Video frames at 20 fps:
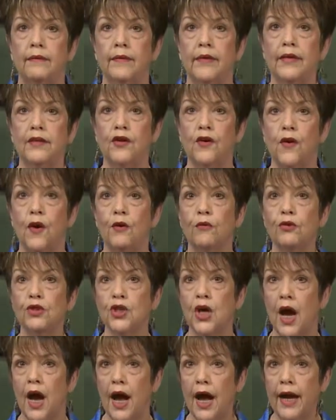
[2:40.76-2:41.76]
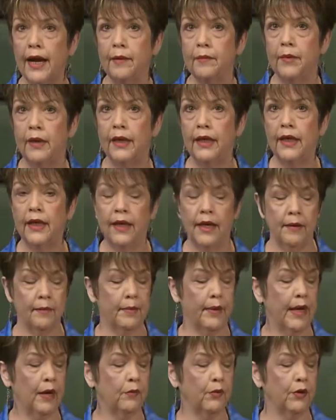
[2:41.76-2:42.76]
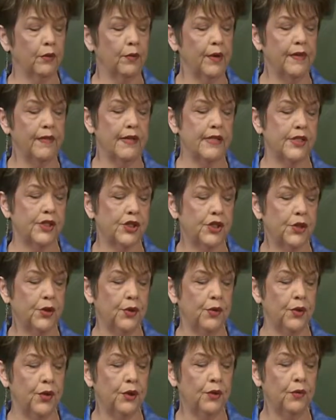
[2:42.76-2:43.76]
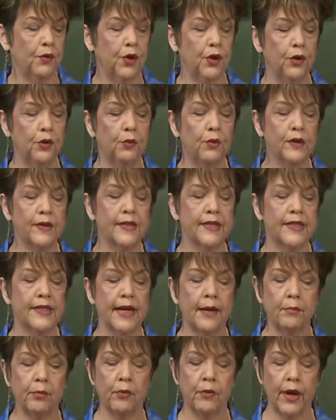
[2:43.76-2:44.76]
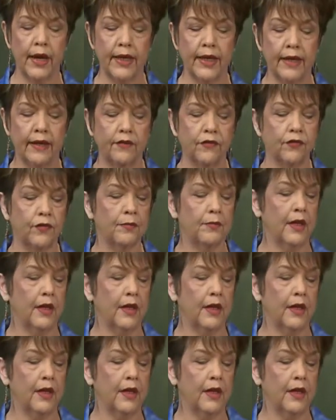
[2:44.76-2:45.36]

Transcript: your own time. But I want to read this to you. Who will separate us from